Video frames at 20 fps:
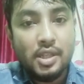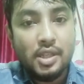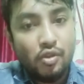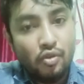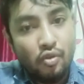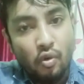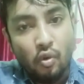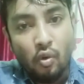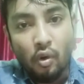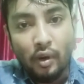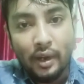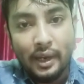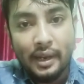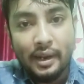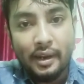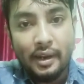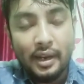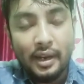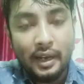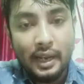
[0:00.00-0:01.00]
True, only
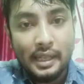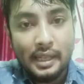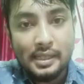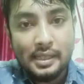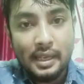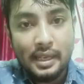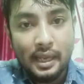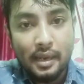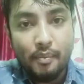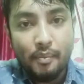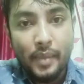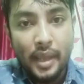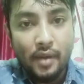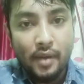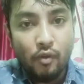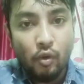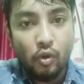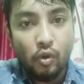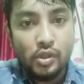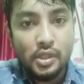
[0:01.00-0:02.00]
green plants can make
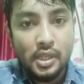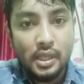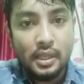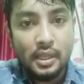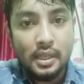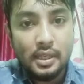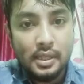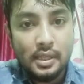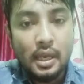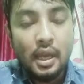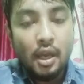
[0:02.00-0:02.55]
photosynthesis.